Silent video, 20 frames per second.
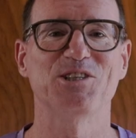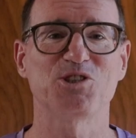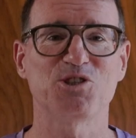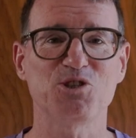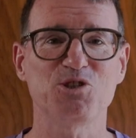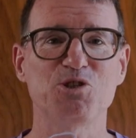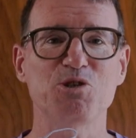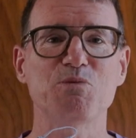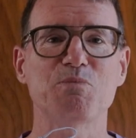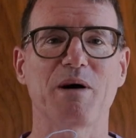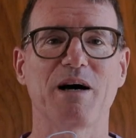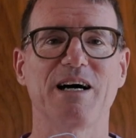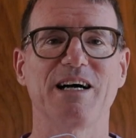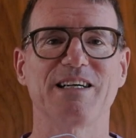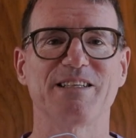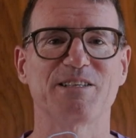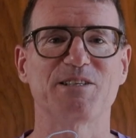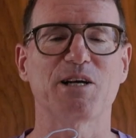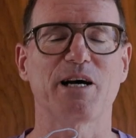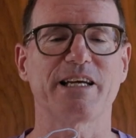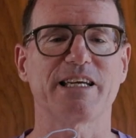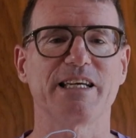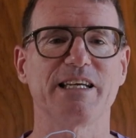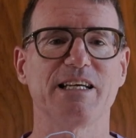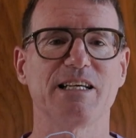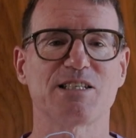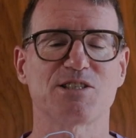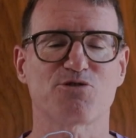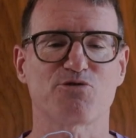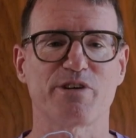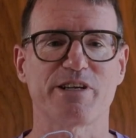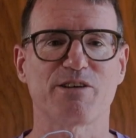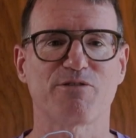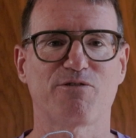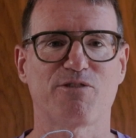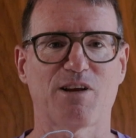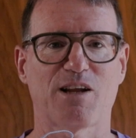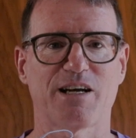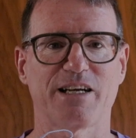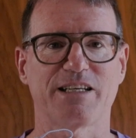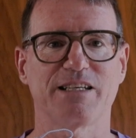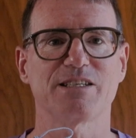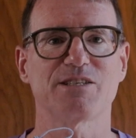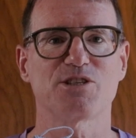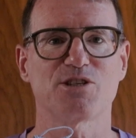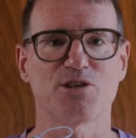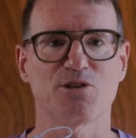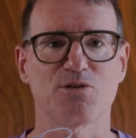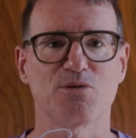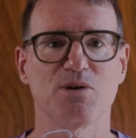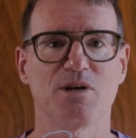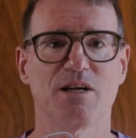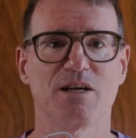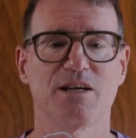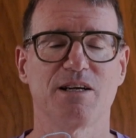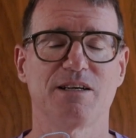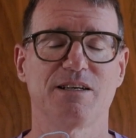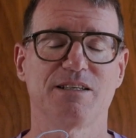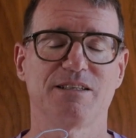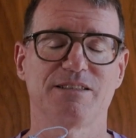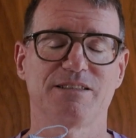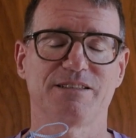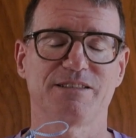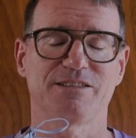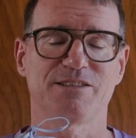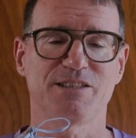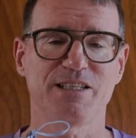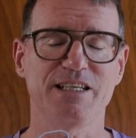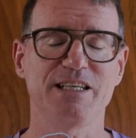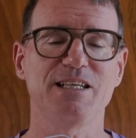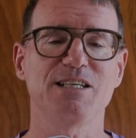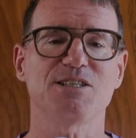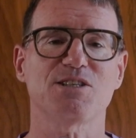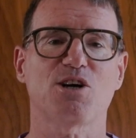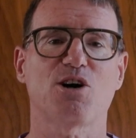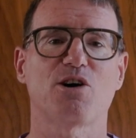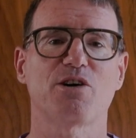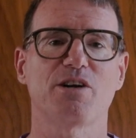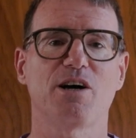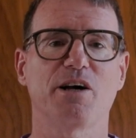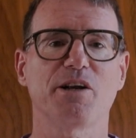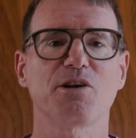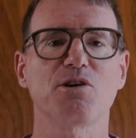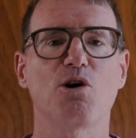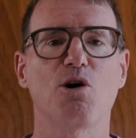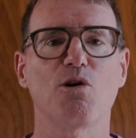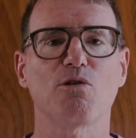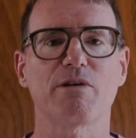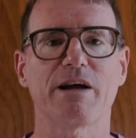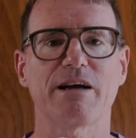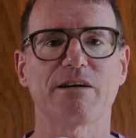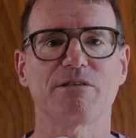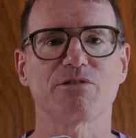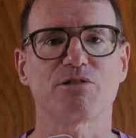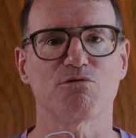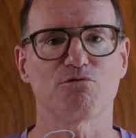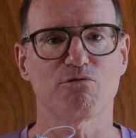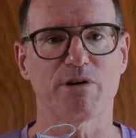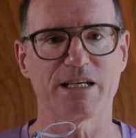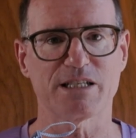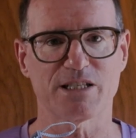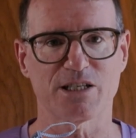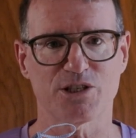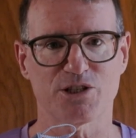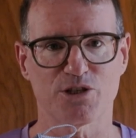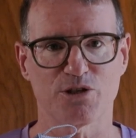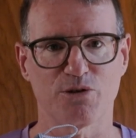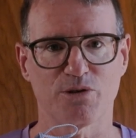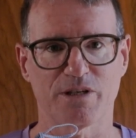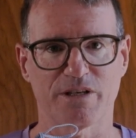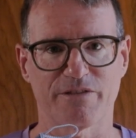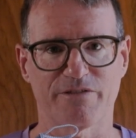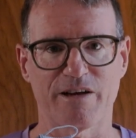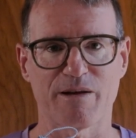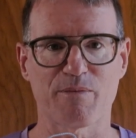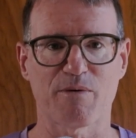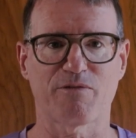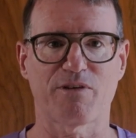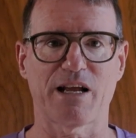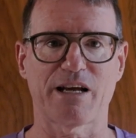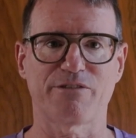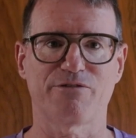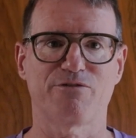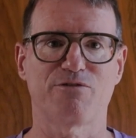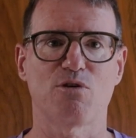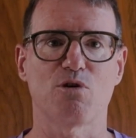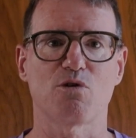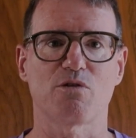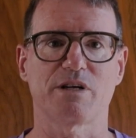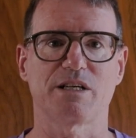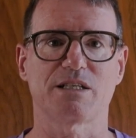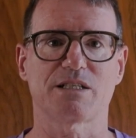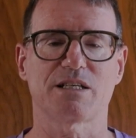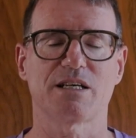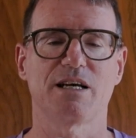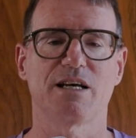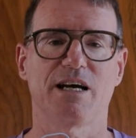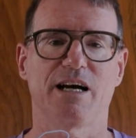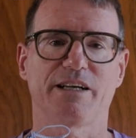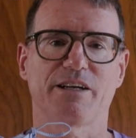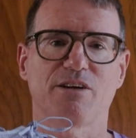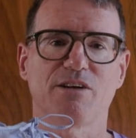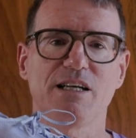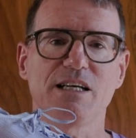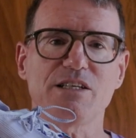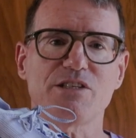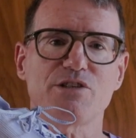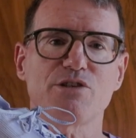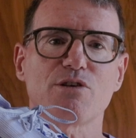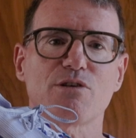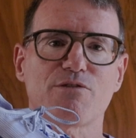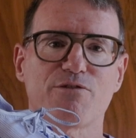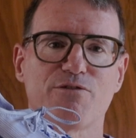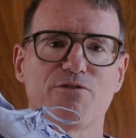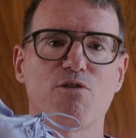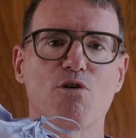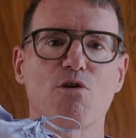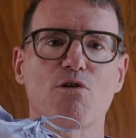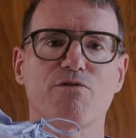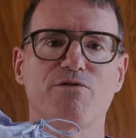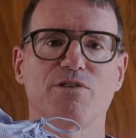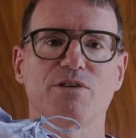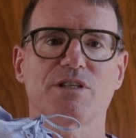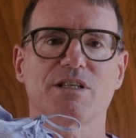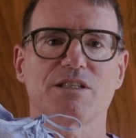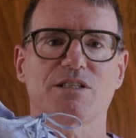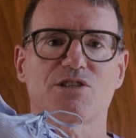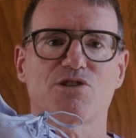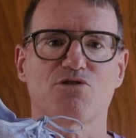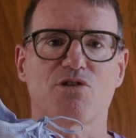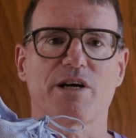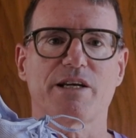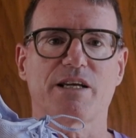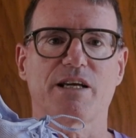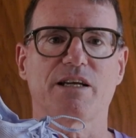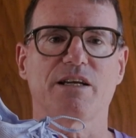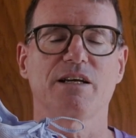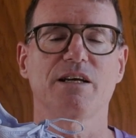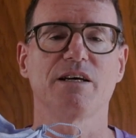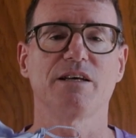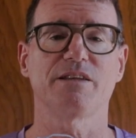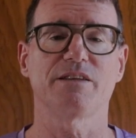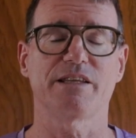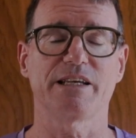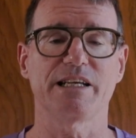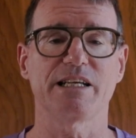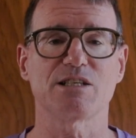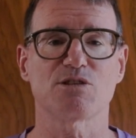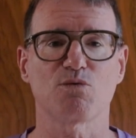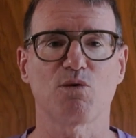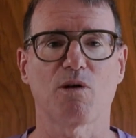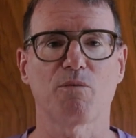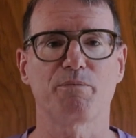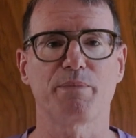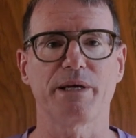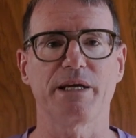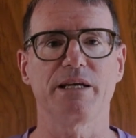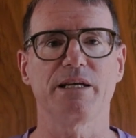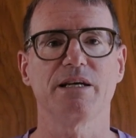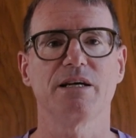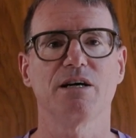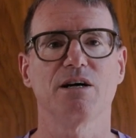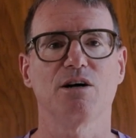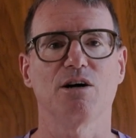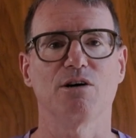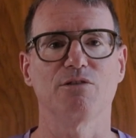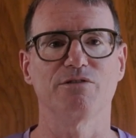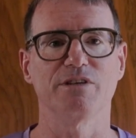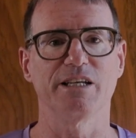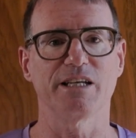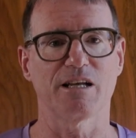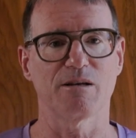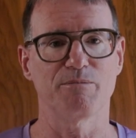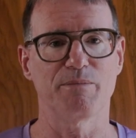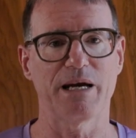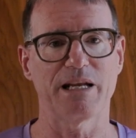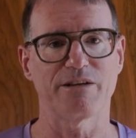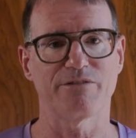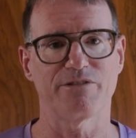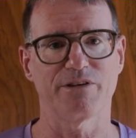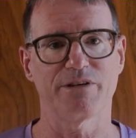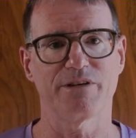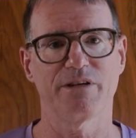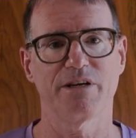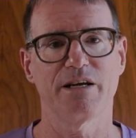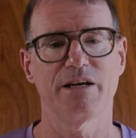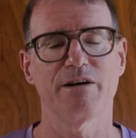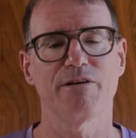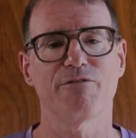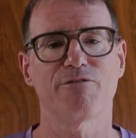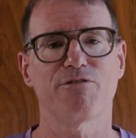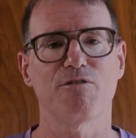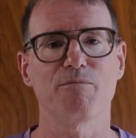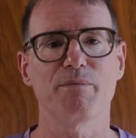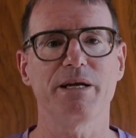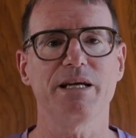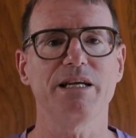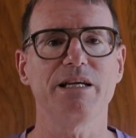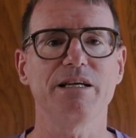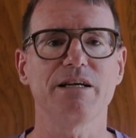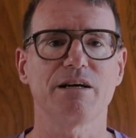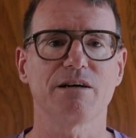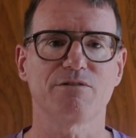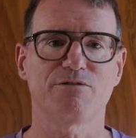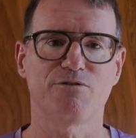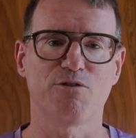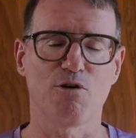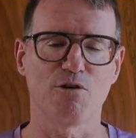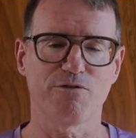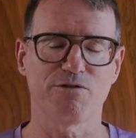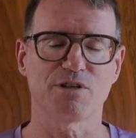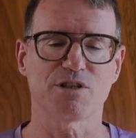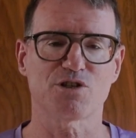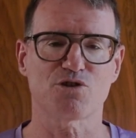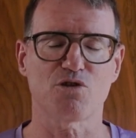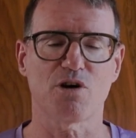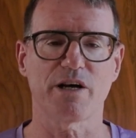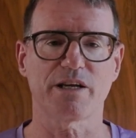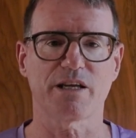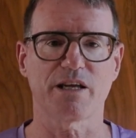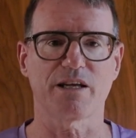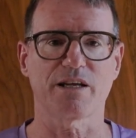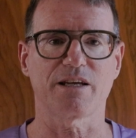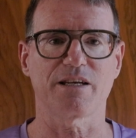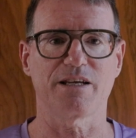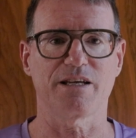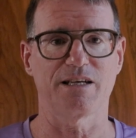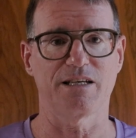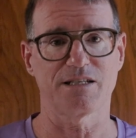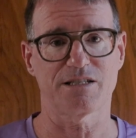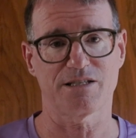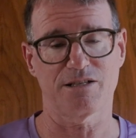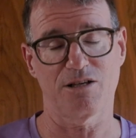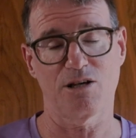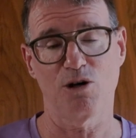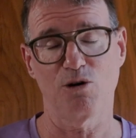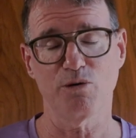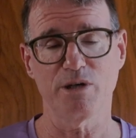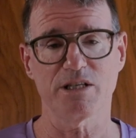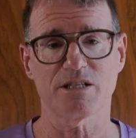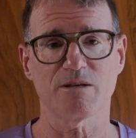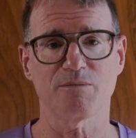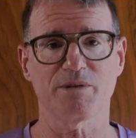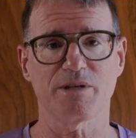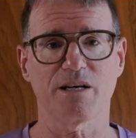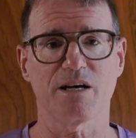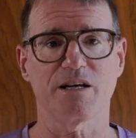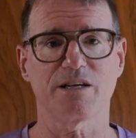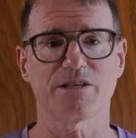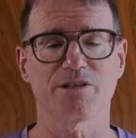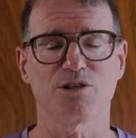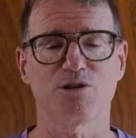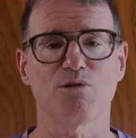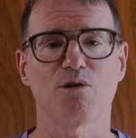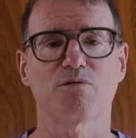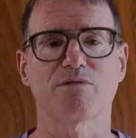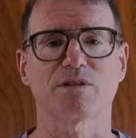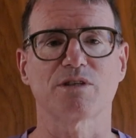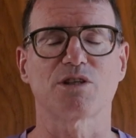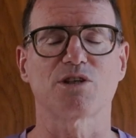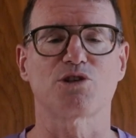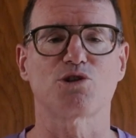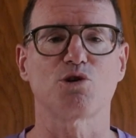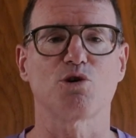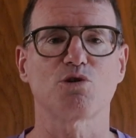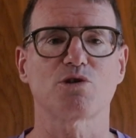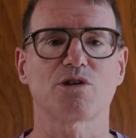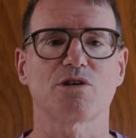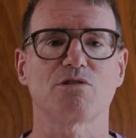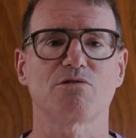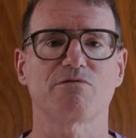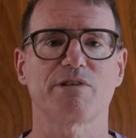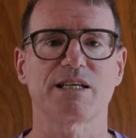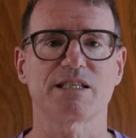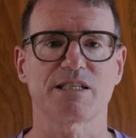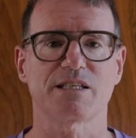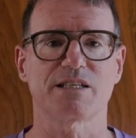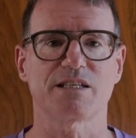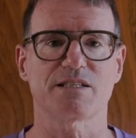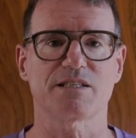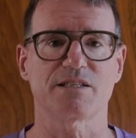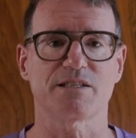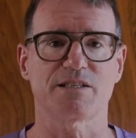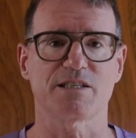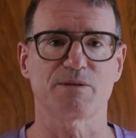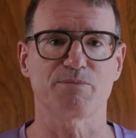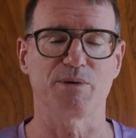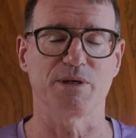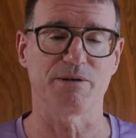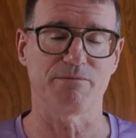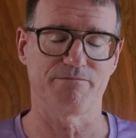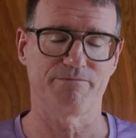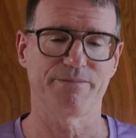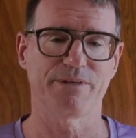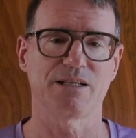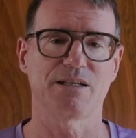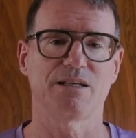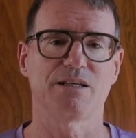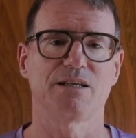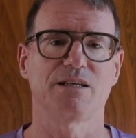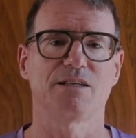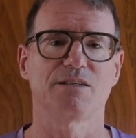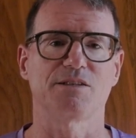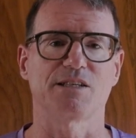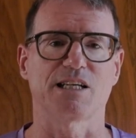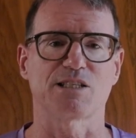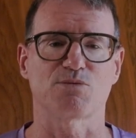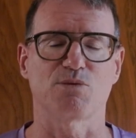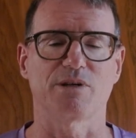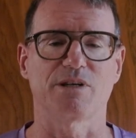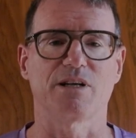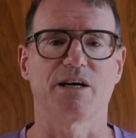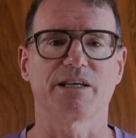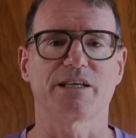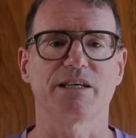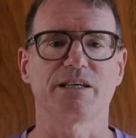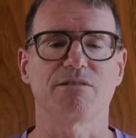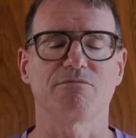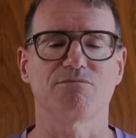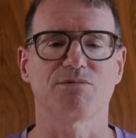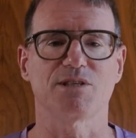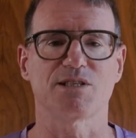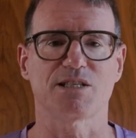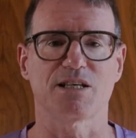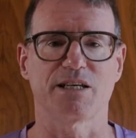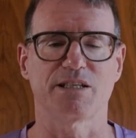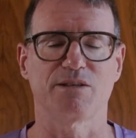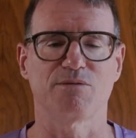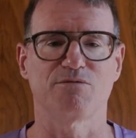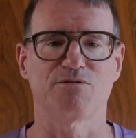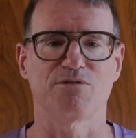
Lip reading: Should you buy the Nike Streakfly 2? These are not an all-round racing shoe that the Vaporfly 4 is, and unless you're forefoot striking, these will be of little benefit. For me, forefoot striking is only something I can do over the shorter racing distances, but that's what Nike designed them